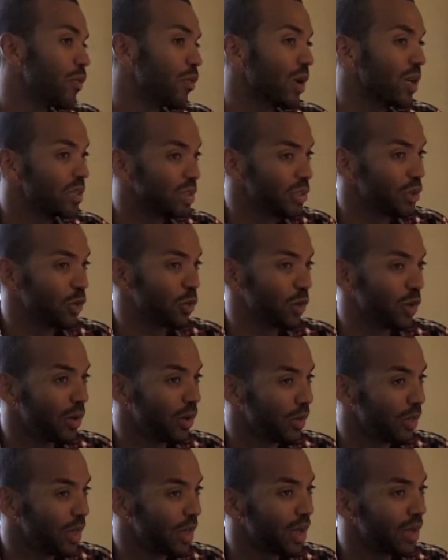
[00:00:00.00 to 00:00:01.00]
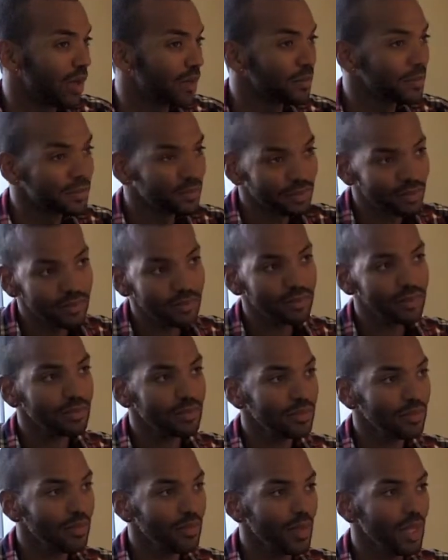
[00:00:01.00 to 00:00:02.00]
Race is a real thing.
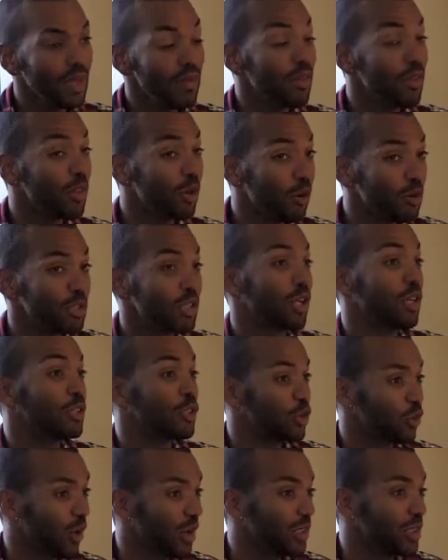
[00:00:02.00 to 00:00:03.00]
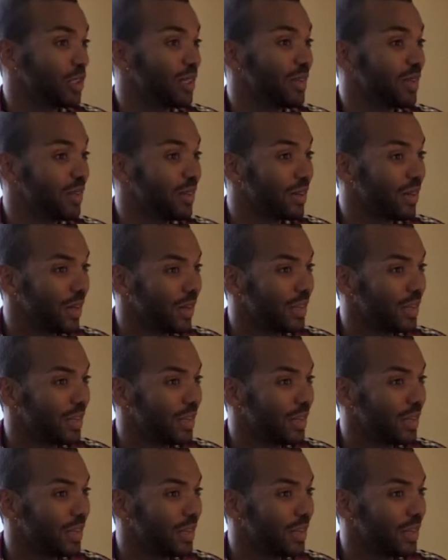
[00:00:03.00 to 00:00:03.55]
Even though it's a construction,